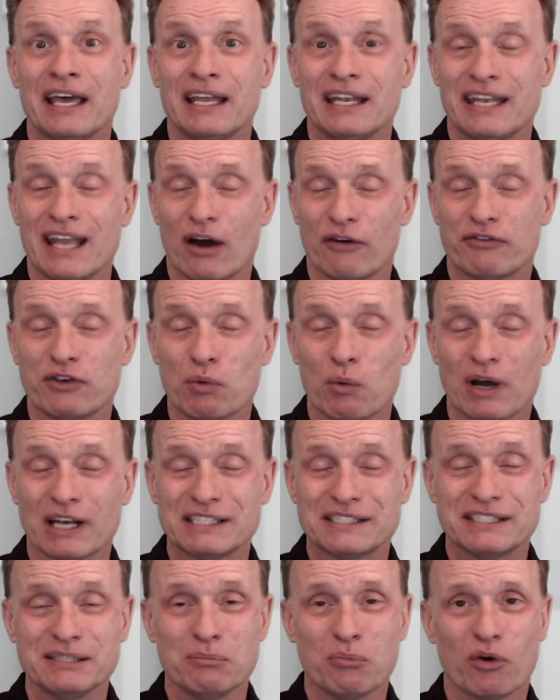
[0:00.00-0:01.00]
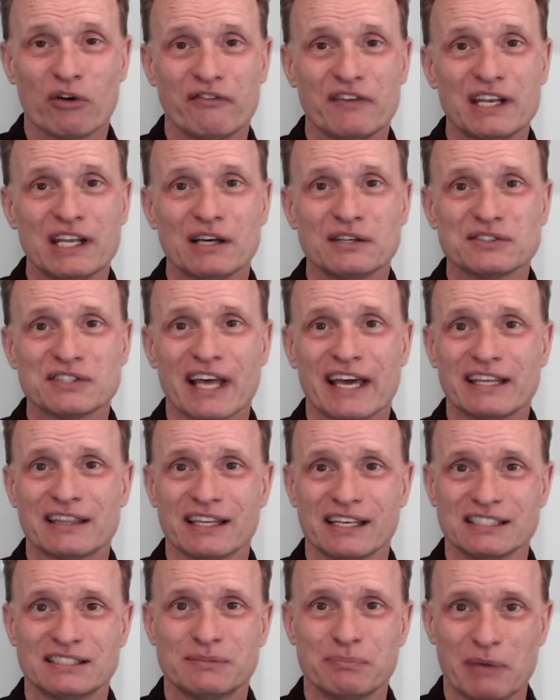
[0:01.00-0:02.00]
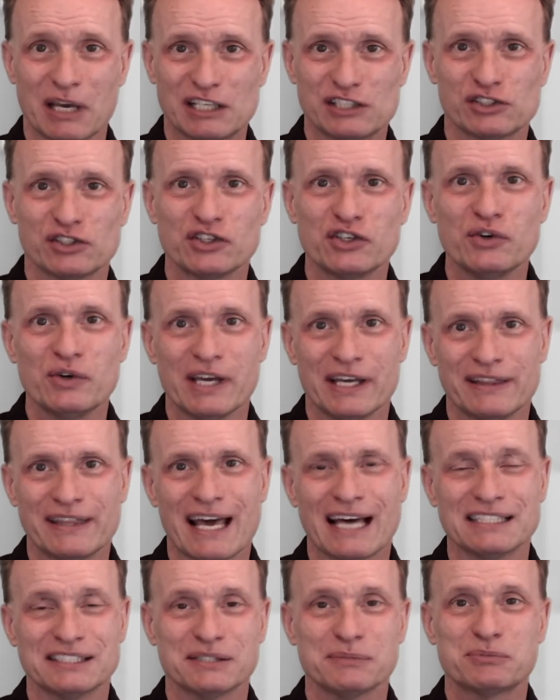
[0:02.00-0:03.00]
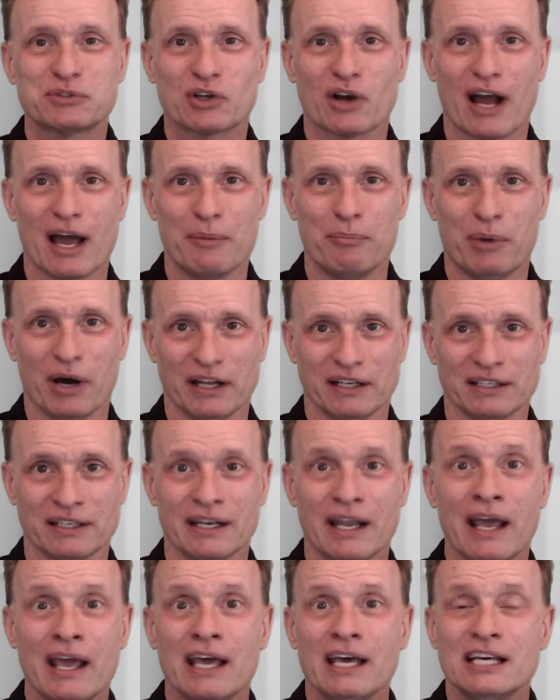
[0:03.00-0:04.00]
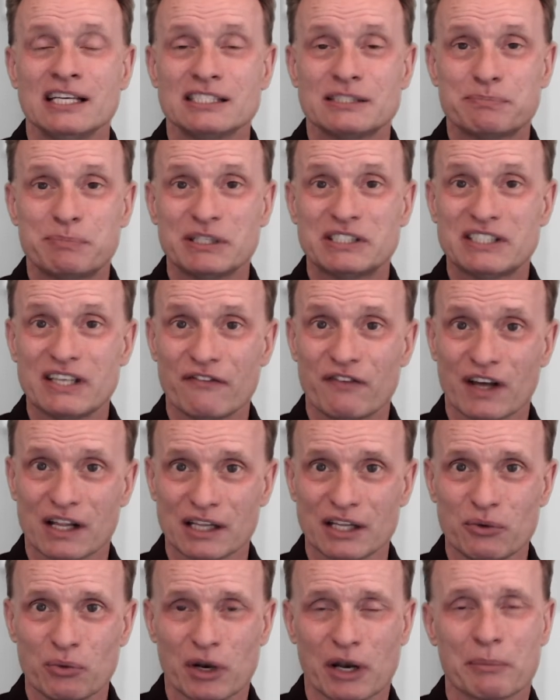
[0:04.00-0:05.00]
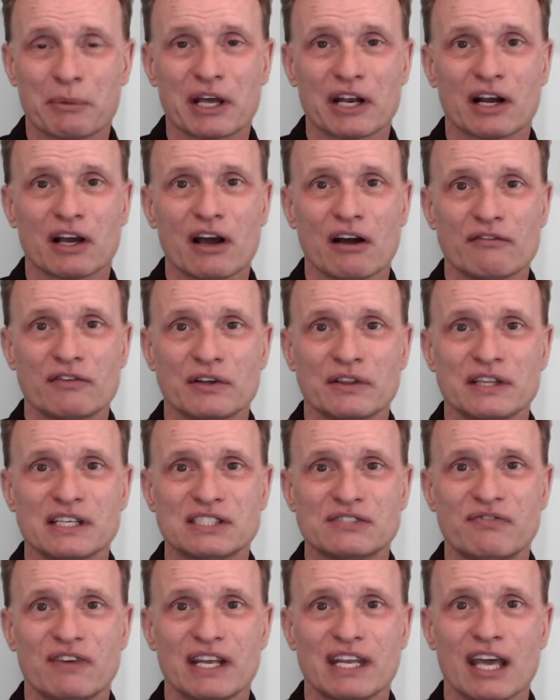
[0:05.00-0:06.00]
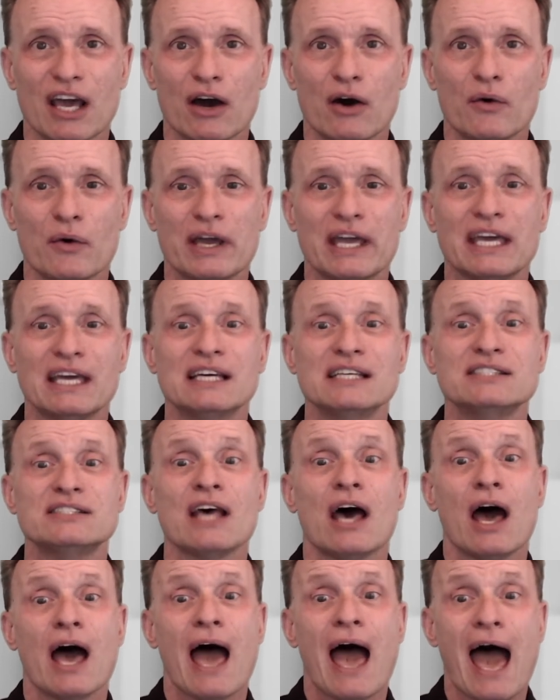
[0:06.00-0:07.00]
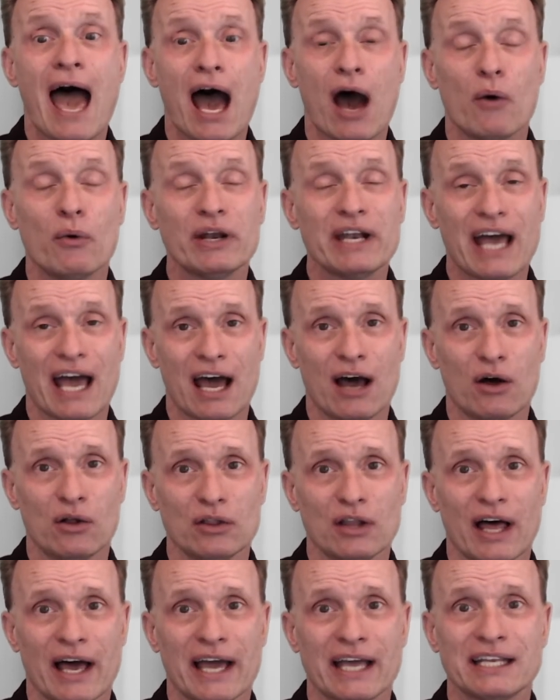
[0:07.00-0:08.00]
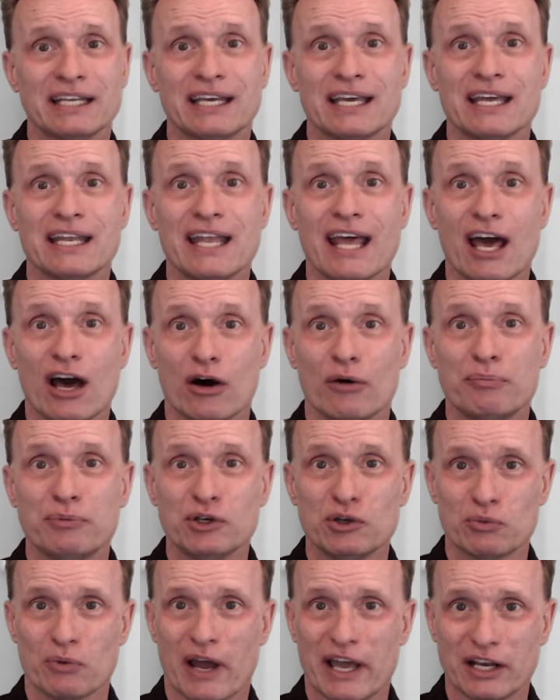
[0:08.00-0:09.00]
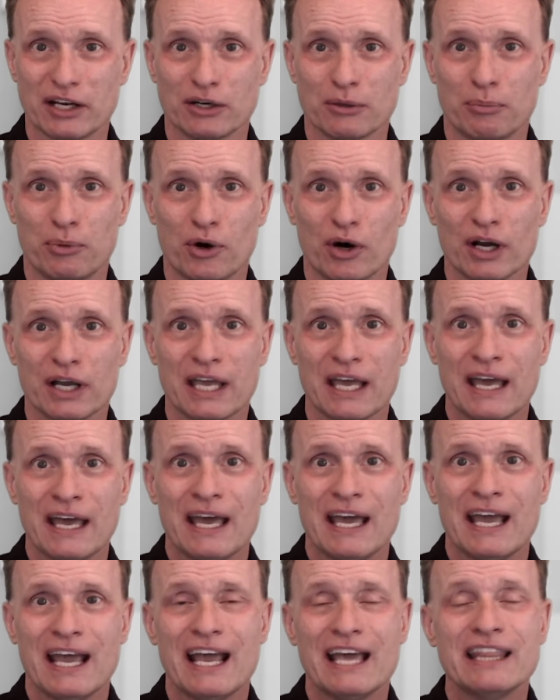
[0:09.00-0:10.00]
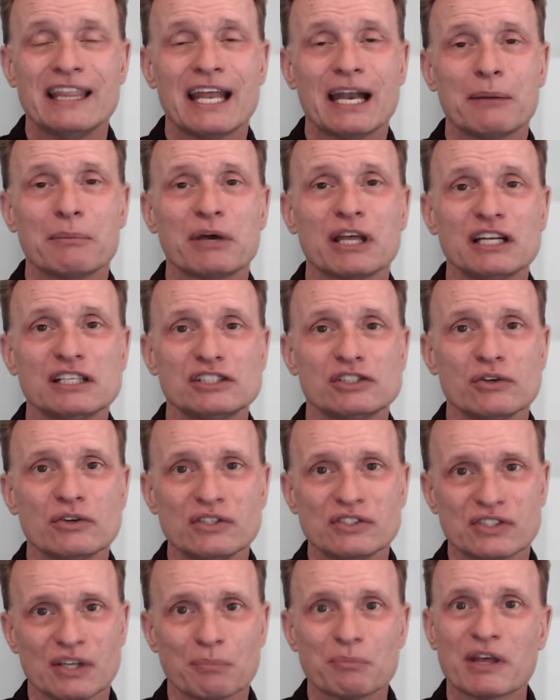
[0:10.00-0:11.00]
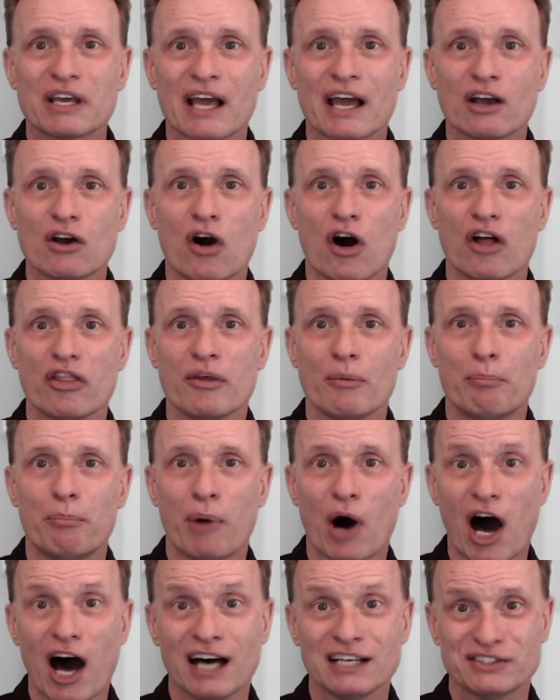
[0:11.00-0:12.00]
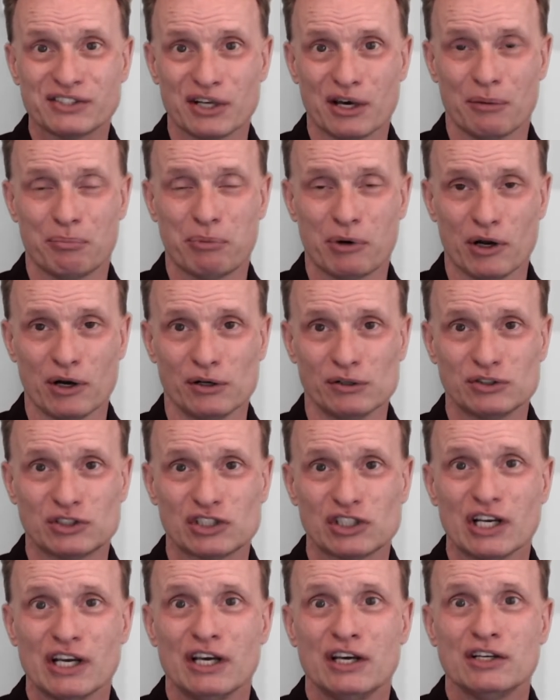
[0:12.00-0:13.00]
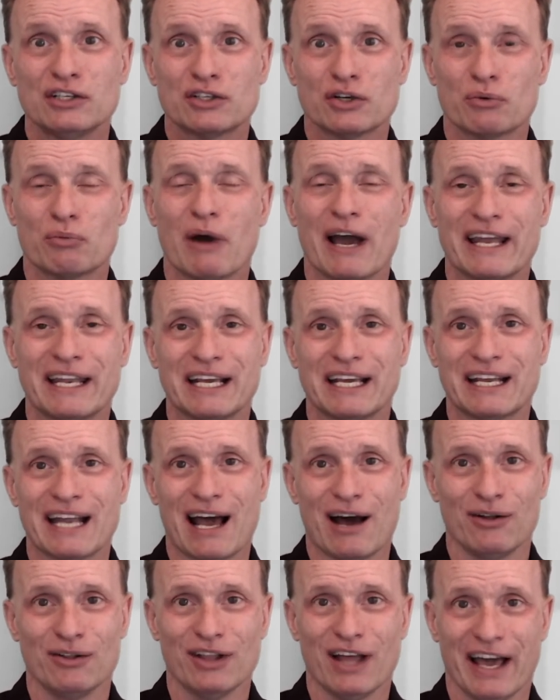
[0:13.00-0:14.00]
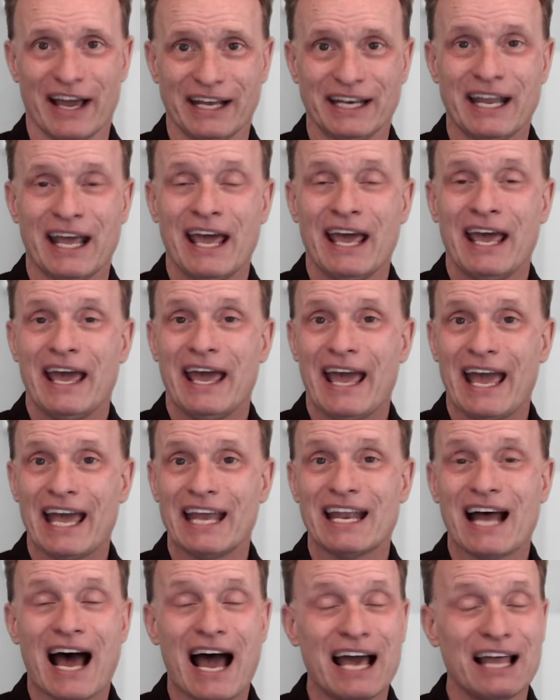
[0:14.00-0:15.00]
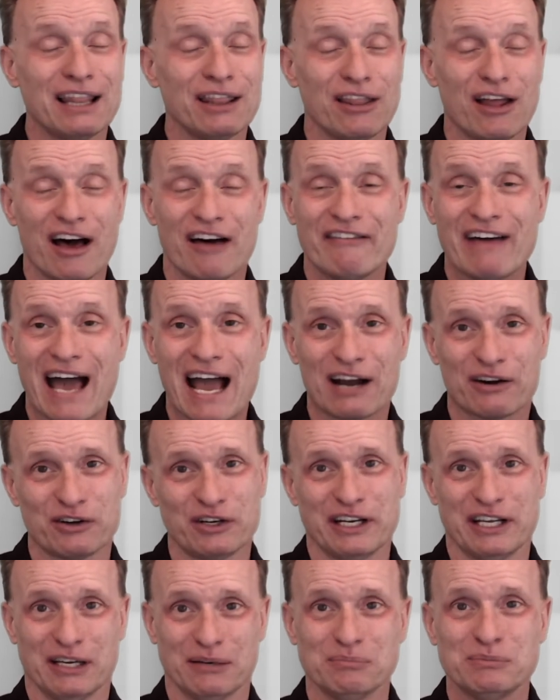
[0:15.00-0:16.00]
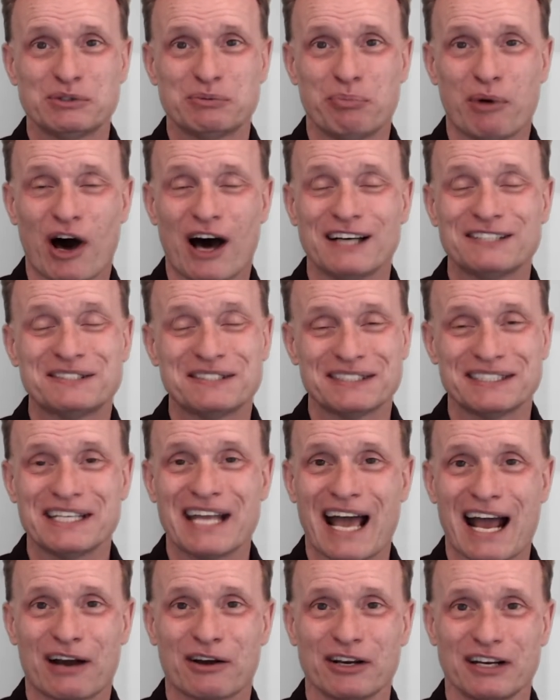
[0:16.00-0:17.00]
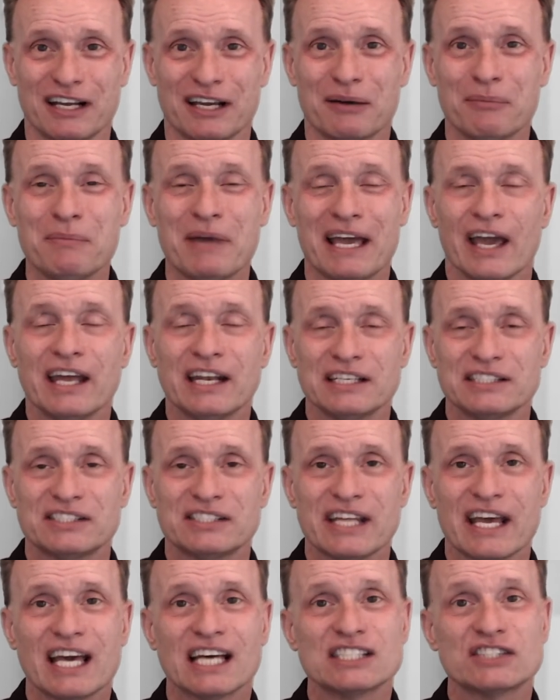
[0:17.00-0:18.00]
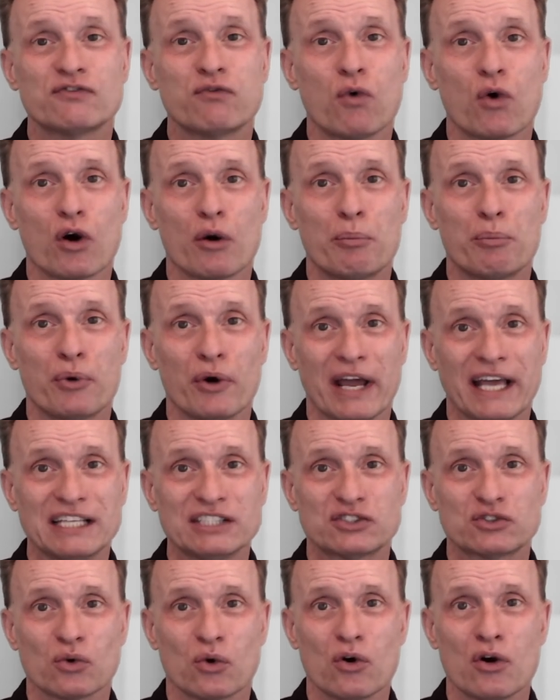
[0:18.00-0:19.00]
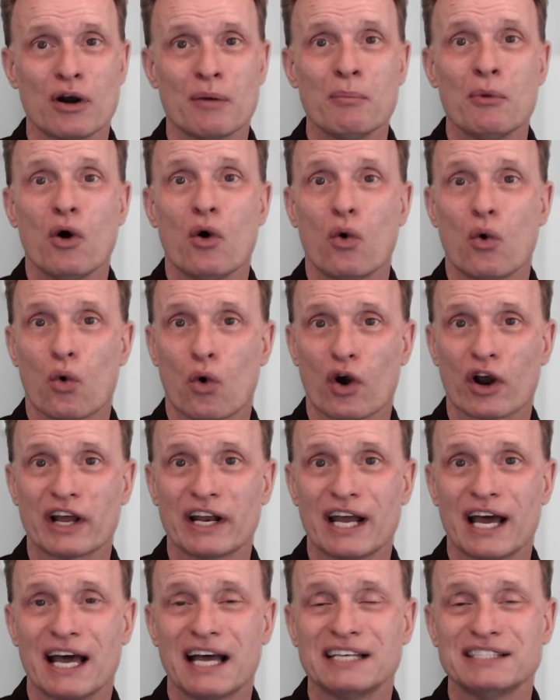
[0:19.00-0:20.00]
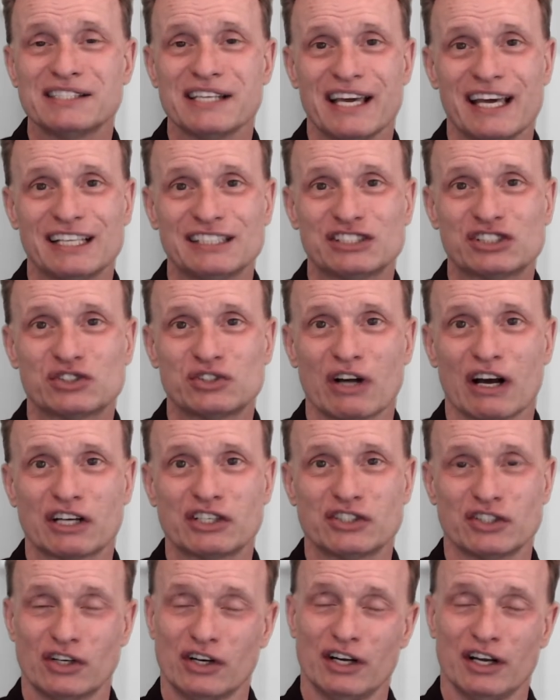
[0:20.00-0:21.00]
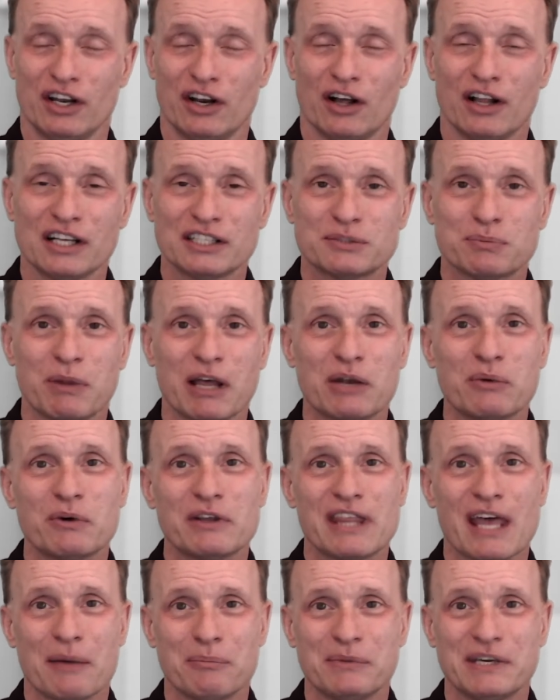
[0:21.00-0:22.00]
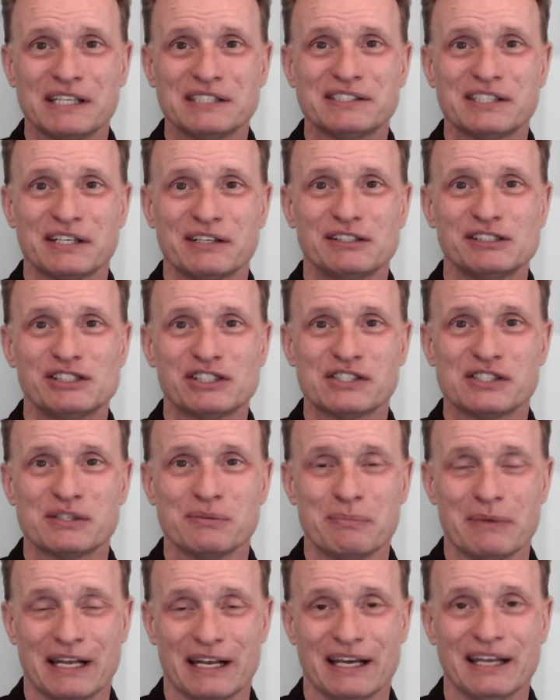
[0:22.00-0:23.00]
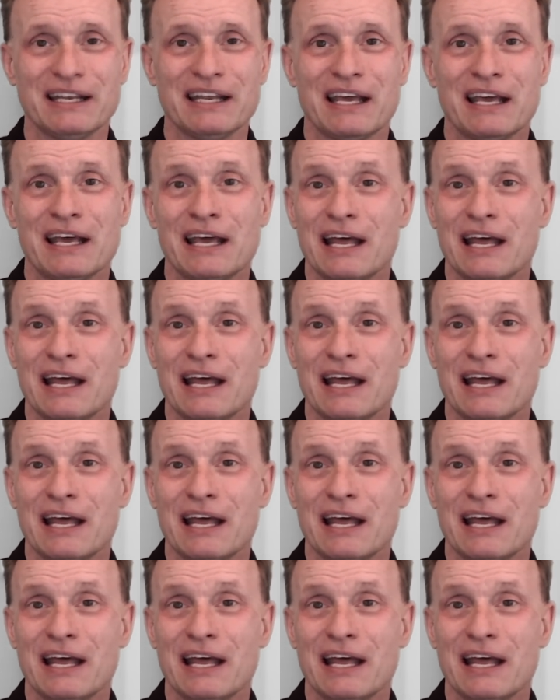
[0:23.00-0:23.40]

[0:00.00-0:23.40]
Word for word: Now, if you want to see more videos like this, make sure you hit that subscribe button. Specifically, what I'm going to cover in this video is how an outline can help you write your book. And then I'm going to show you something I call the BOSS approach to writing an outline. And I love acronyms. BOSS is an acronym, and it stands for brainstorm, organize, and structure. And I'll explain what that means here in just a minute.